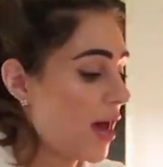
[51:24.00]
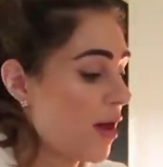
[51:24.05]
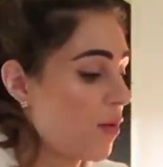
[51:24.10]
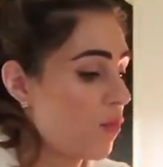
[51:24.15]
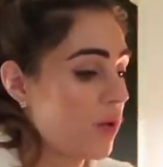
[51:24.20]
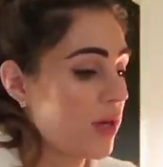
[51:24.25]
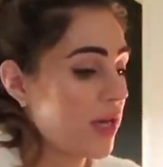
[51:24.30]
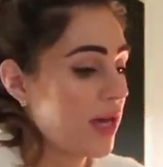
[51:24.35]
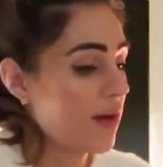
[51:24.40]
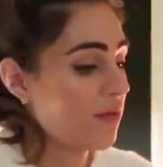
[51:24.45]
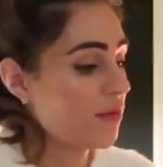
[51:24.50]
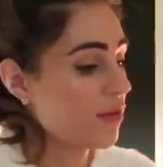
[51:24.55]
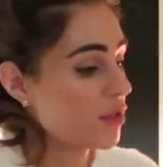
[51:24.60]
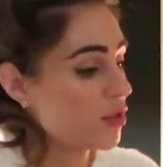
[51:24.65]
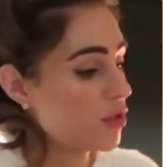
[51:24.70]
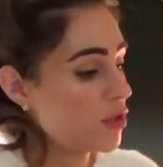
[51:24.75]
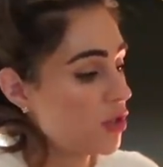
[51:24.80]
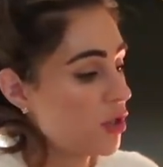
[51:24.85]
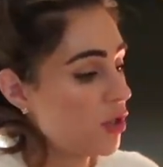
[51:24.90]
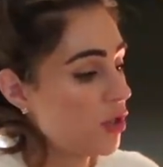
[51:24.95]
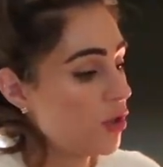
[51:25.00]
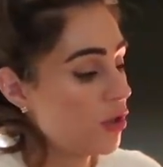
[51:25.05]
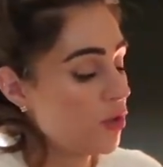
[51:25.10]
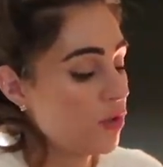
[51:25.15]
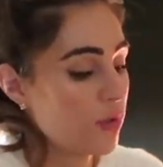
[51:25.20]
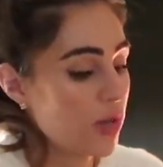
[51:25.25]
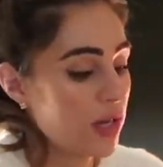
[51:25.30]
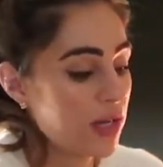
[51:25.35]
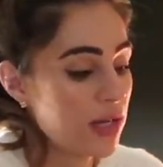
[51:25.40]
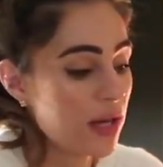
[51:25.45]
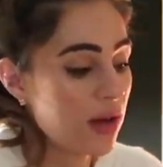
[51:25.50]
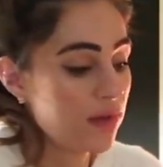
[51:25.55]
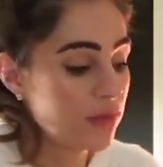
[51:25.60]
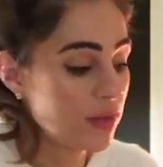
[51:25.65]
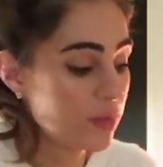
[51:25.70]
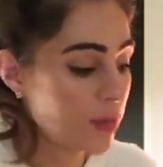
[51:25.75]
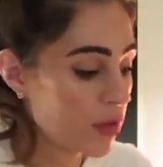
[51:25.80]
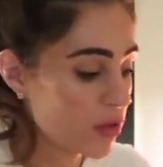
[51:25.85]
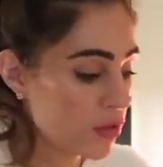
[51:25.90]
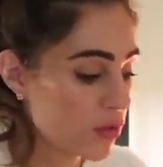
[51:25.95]
And we have two
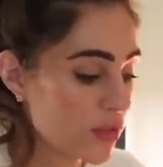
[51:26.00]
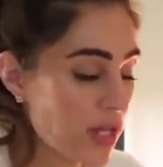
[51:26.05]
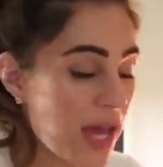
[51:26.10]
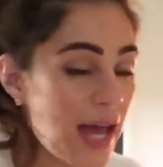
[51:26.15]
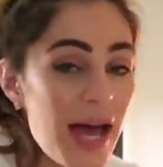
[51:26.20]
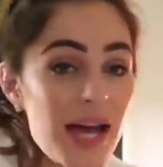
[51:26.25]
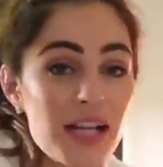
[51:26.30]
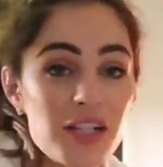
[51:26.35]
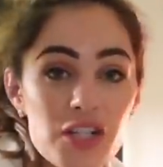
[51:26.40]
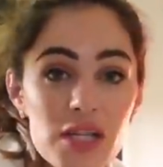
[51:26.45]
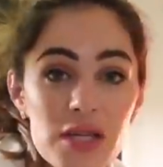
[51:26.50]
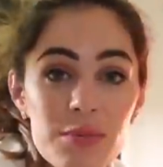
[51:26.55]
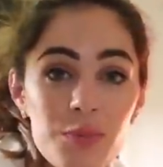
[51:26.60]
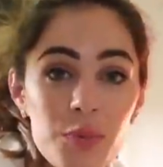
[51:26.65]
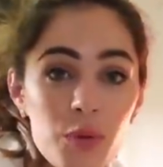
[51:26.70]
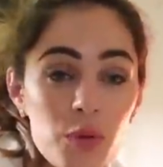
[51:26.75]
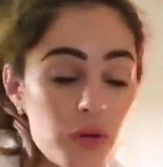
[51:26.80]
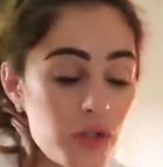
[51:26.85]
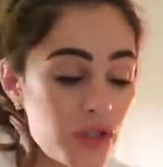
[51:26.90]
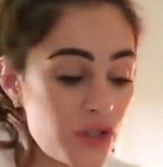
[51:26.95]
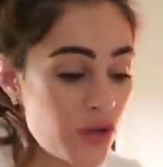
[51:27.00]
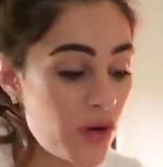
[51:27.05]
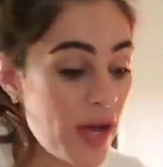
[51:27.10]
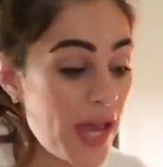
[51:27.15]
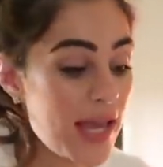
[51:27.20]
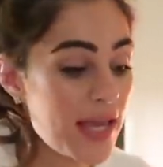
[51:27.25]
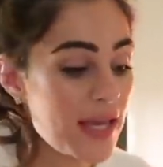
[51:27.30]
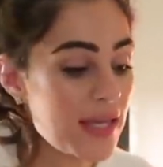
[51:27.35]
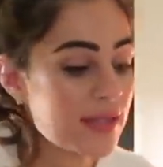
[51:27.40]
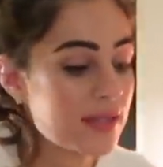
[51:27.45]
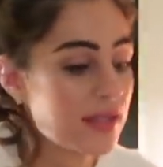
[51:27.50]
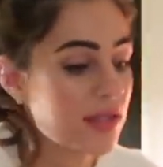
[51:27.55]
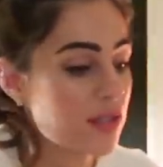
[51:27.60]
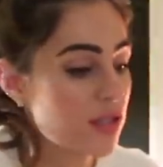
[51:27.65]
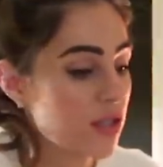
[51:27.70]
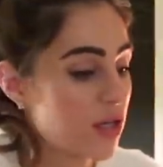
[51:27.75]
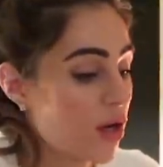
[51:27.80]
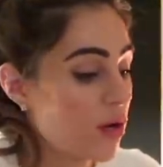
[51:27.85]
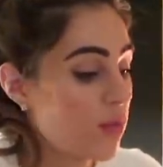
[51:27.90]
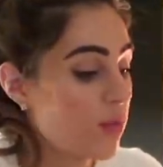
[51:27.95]
lovely bottles. I actually bought the trays
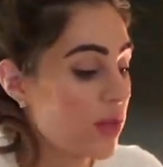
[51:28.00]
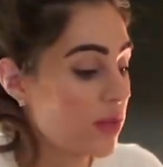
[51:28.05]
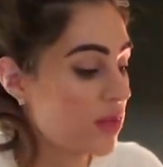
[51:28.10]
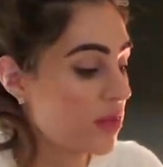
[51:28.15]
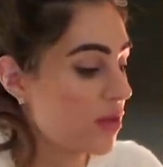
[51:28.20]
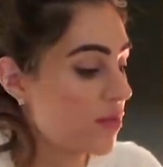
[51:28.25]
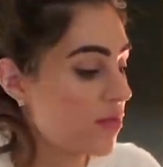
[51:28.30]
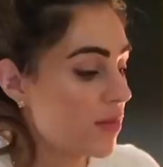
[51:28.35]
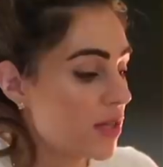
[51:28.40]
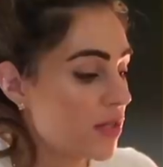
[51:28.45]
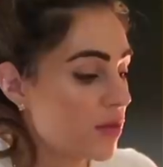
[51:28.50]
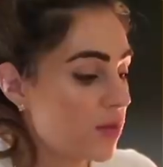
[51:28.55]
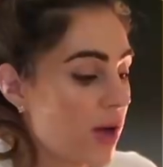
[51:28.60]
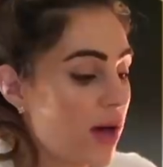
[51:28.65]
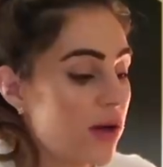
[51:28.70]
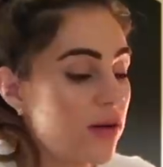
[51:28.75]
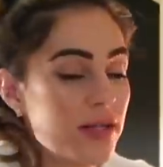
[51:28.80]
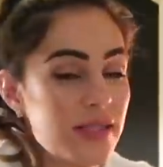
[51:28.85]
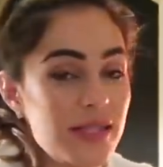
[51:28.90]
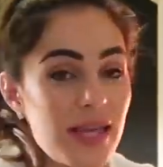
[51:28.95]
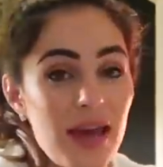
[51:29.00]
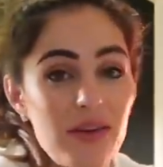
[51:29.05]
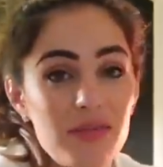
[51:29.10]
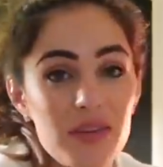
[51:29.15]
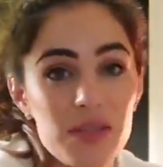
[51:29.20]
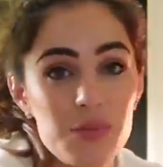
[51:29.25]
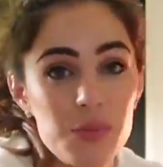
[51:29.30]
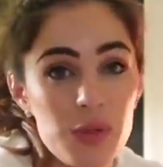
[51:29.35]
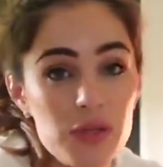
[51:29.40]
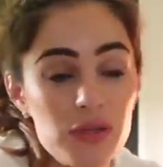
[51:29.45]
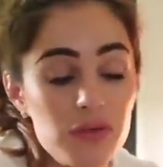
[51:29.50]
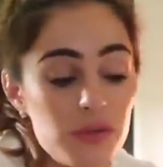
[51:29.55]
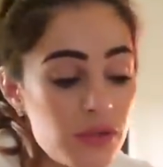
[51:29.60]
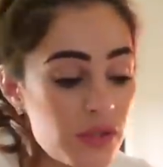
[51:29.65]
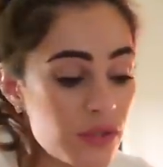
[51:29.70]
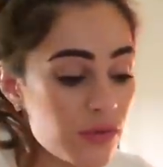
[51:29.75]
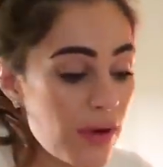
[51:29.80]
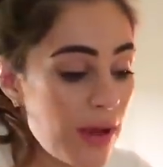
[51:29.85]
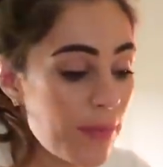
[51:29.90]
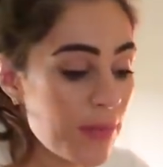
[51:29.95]
to go with them as well, because they have these beautiful
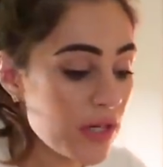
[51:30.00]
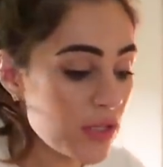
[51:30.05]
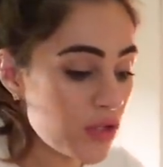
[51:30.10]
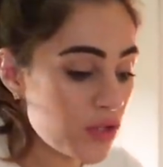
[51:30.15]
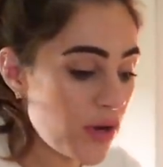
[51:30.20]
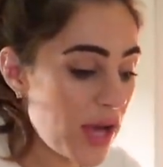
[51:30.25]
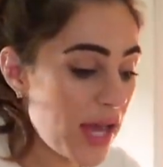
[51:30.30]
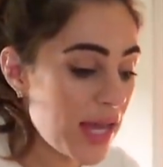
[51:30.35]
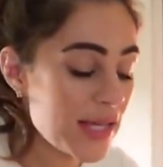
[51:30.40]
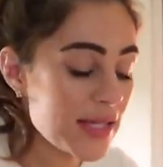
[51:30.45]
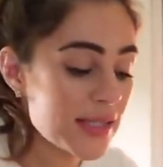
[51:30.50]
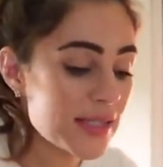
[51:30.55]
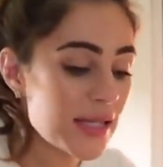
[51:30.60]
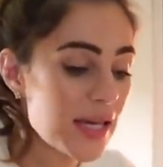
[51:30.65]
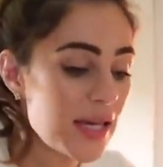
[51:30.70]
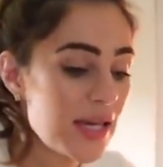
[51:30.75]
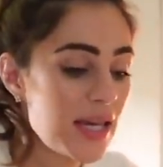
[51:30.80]
ceramic trays.